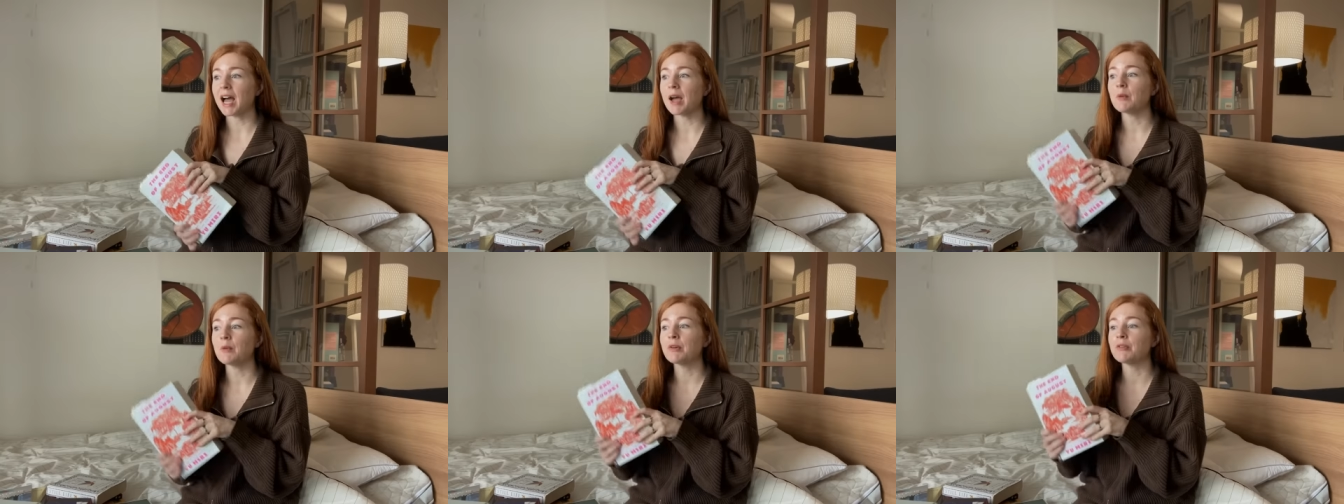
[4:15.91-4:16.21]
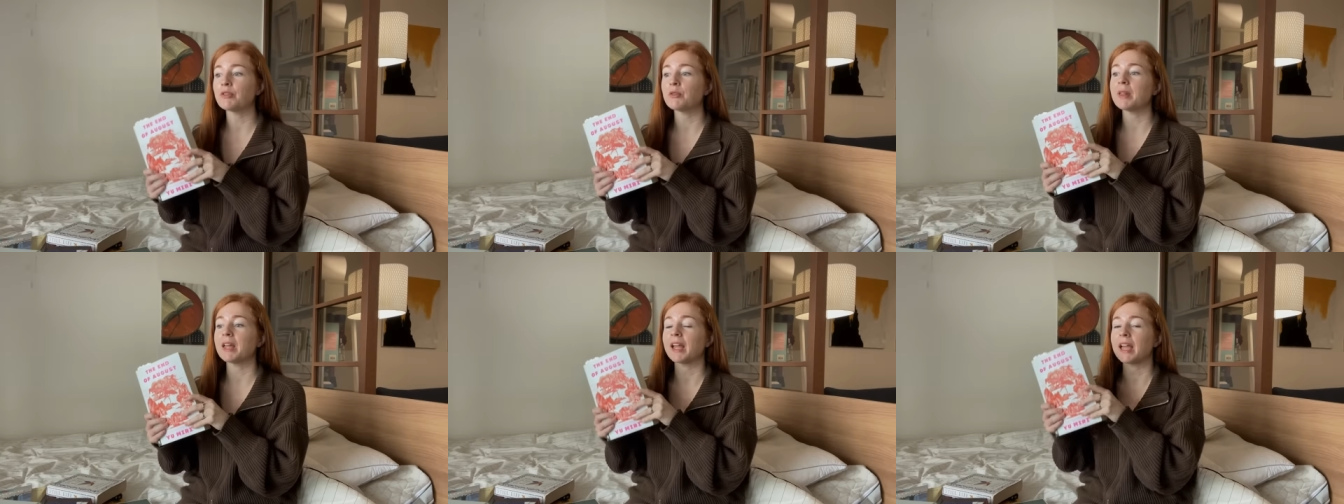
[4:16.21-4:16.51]
I went
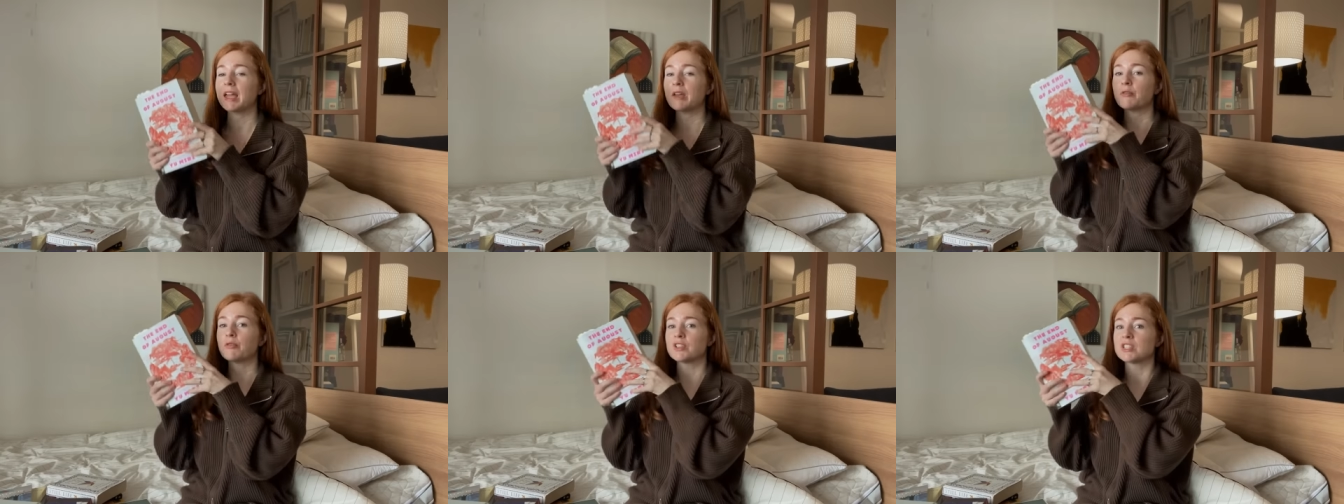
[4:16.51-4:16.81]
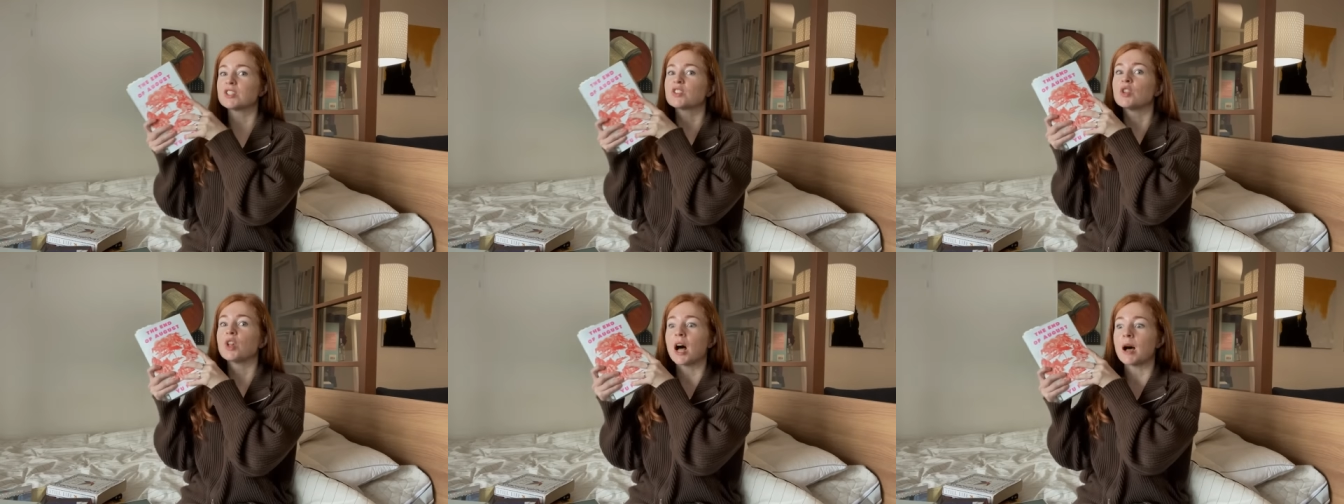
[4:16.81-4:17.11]
from like a
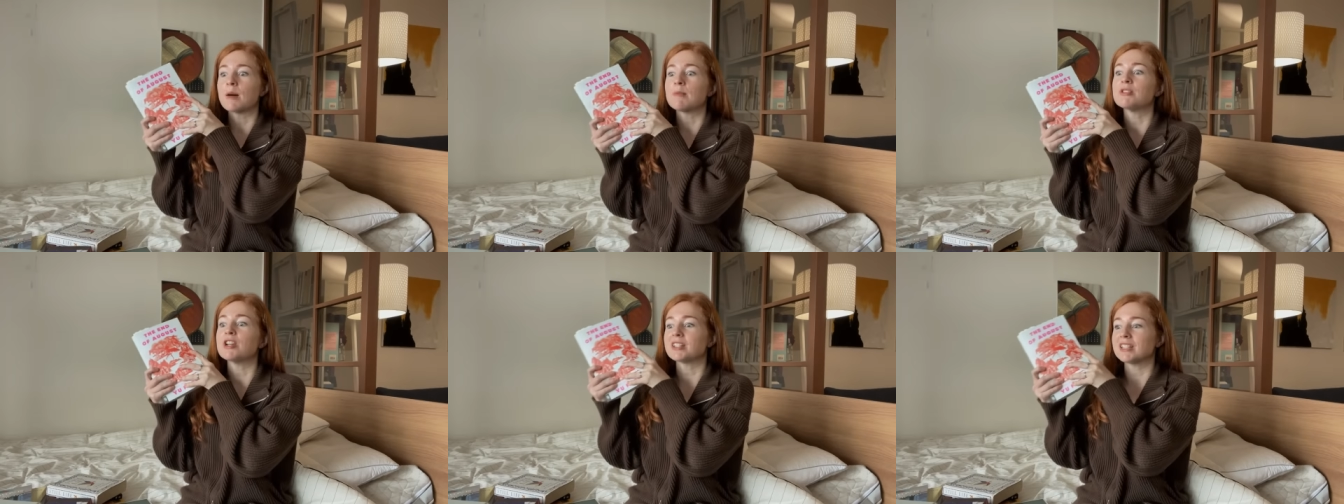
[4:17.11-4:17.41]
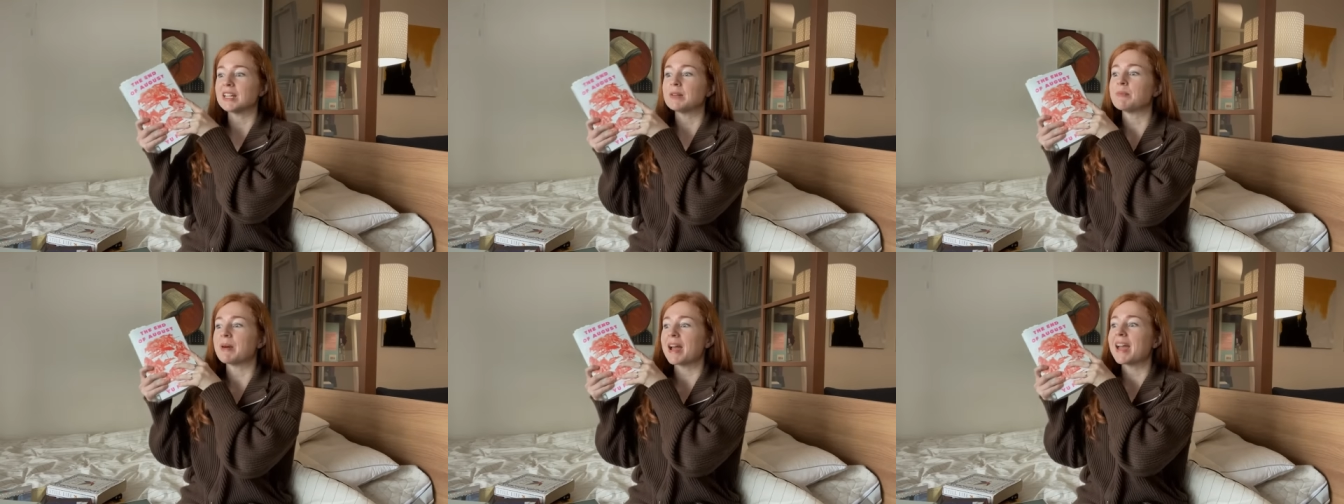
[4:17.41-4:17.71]
physical object
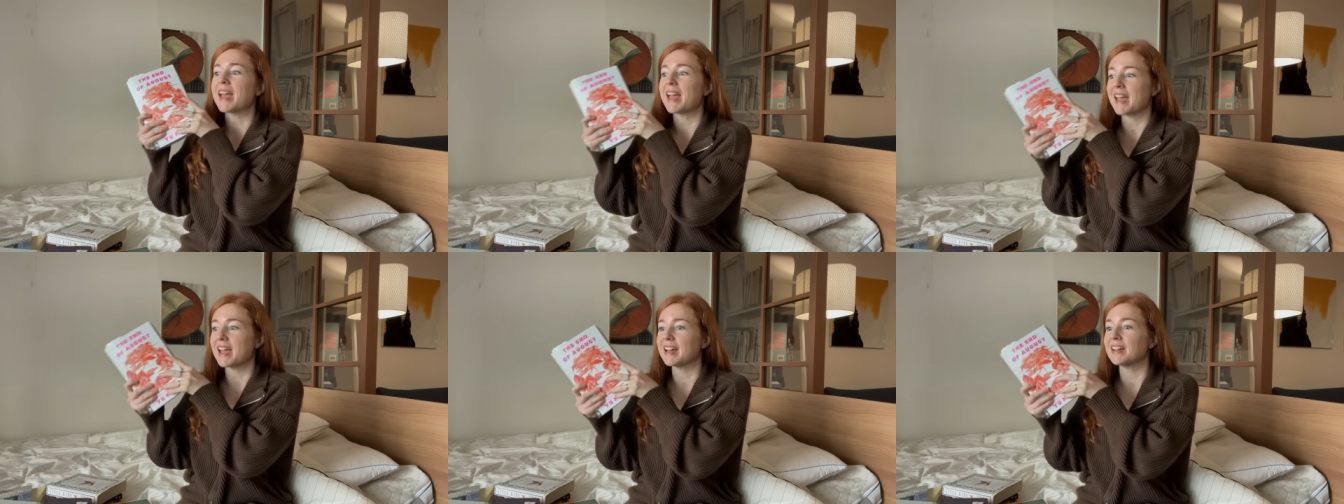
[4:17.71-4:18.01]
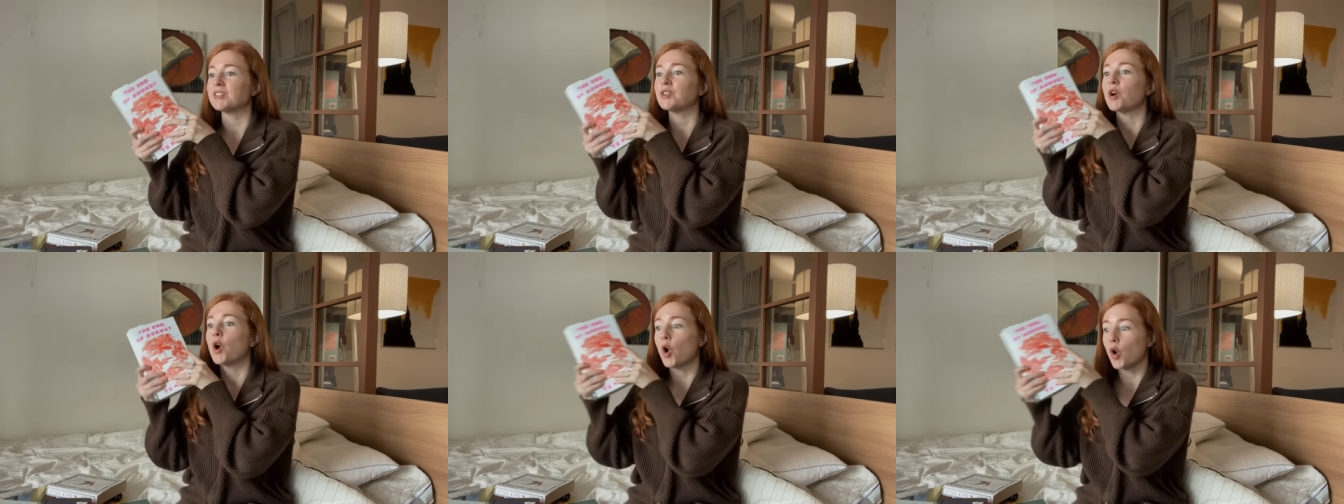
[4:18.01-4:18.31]
in my
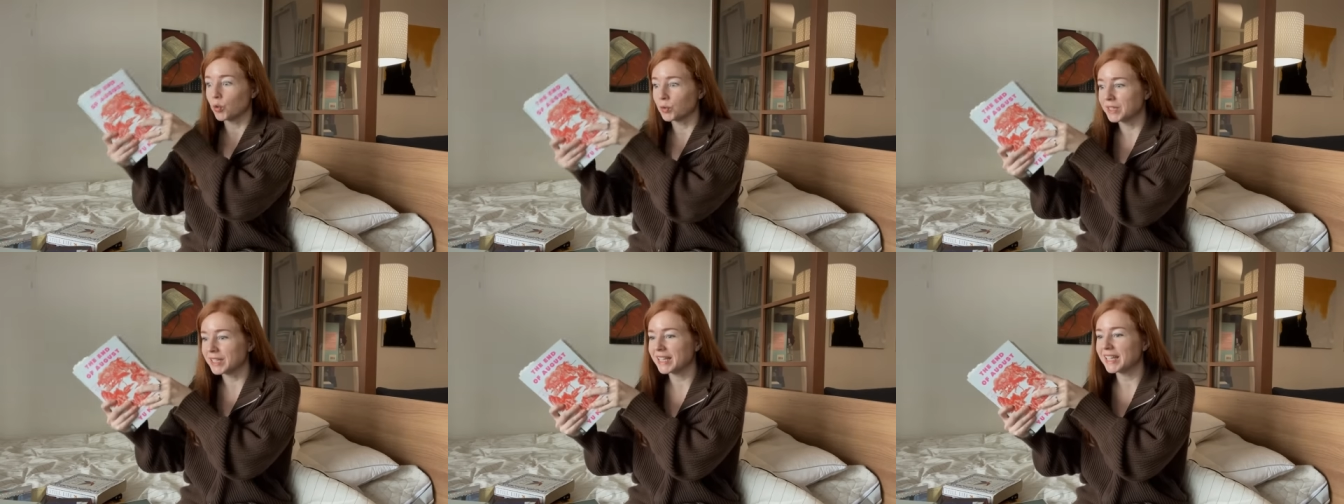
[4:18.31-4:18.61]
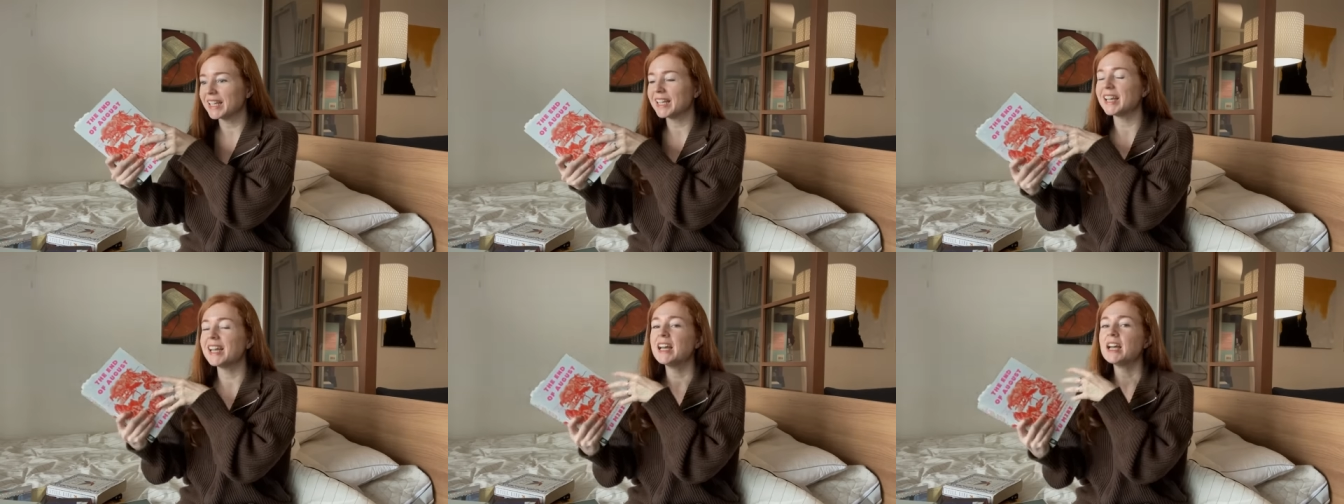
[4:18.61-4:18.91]
hand
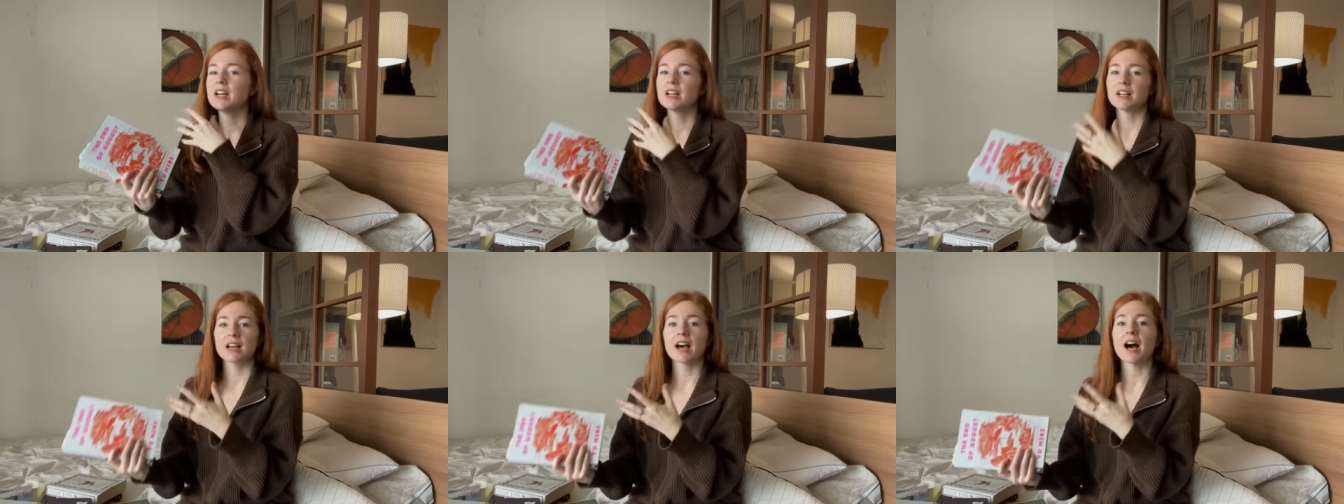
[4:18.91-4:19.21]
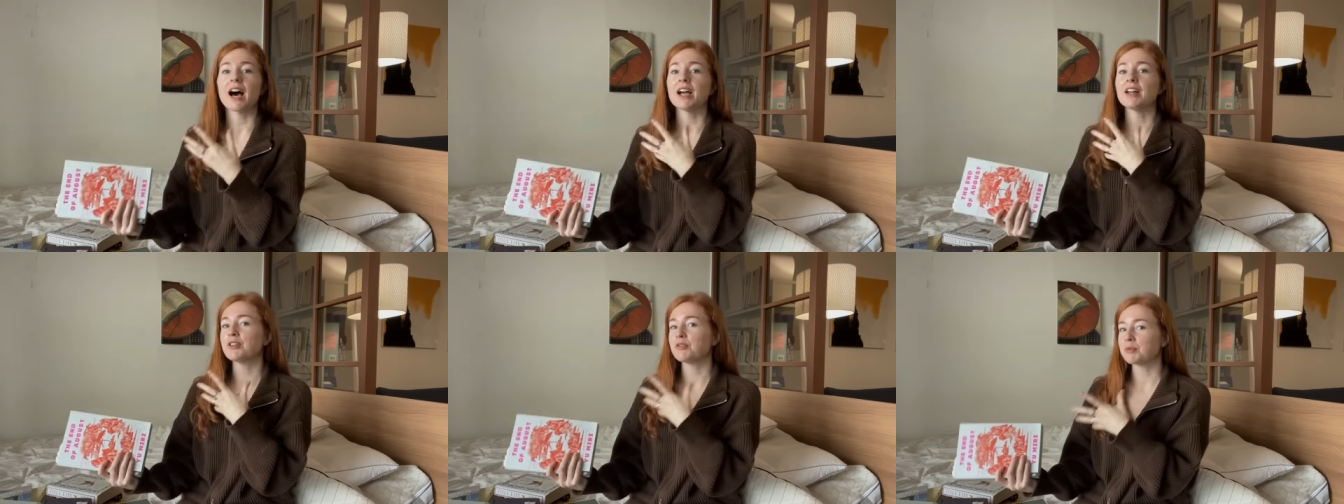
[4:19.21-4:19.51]
only
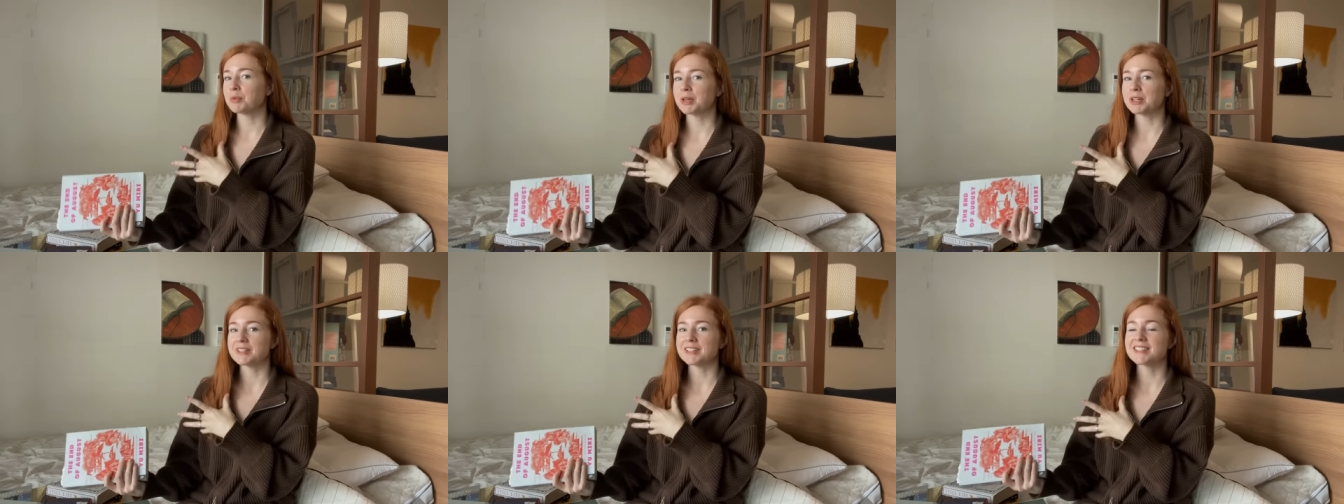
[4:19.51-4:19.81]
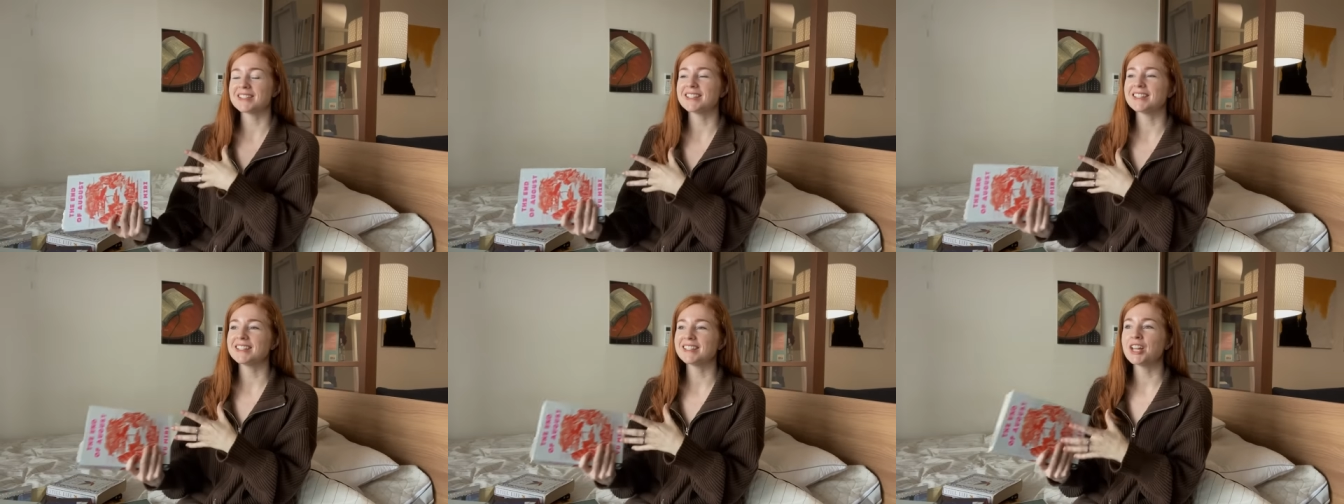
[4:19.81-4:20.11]
kind of
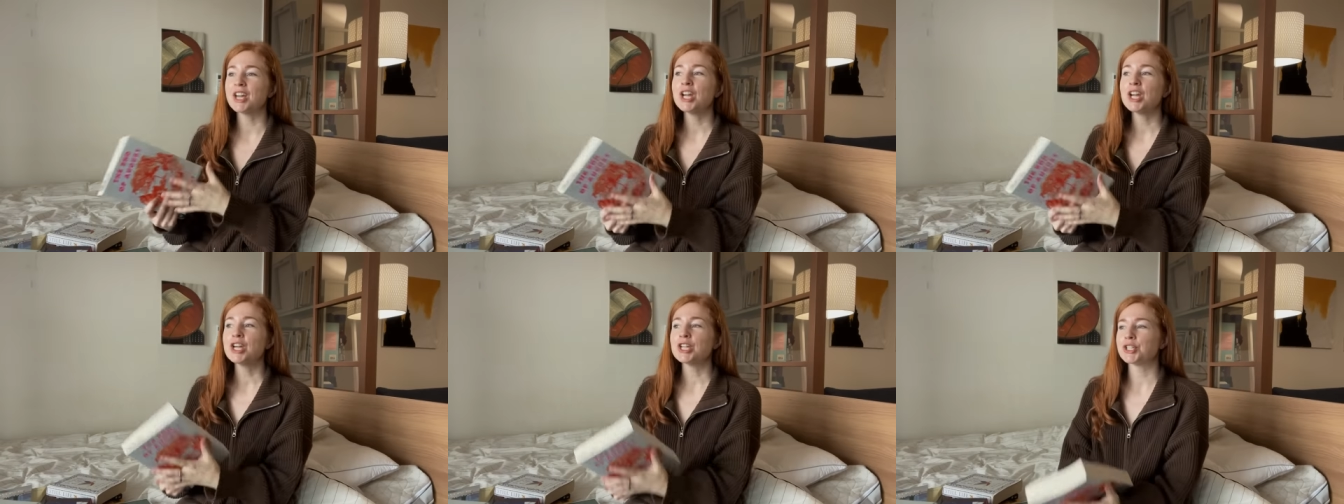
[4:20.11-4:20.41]
person